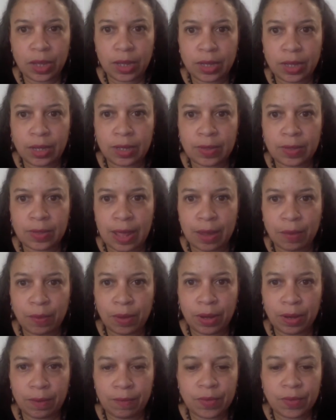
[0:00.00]
is that
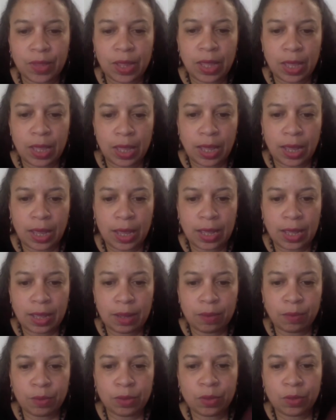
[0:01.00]
one,
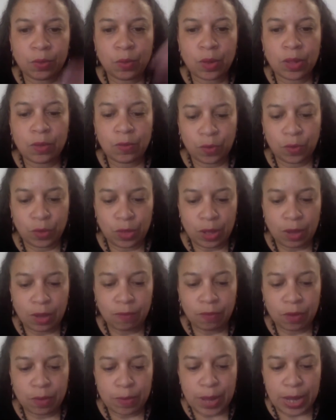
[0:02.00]
was the one for the
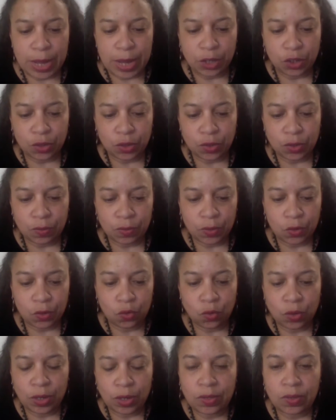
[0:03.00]
inflammations of the
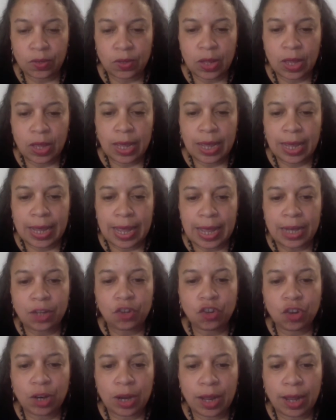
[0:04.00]
joints.
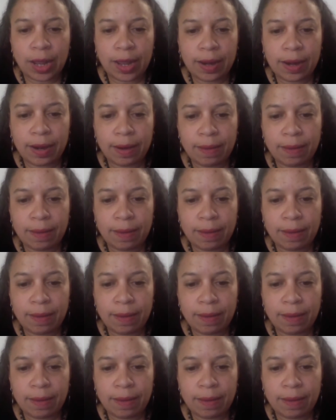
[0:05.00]
Kanchanar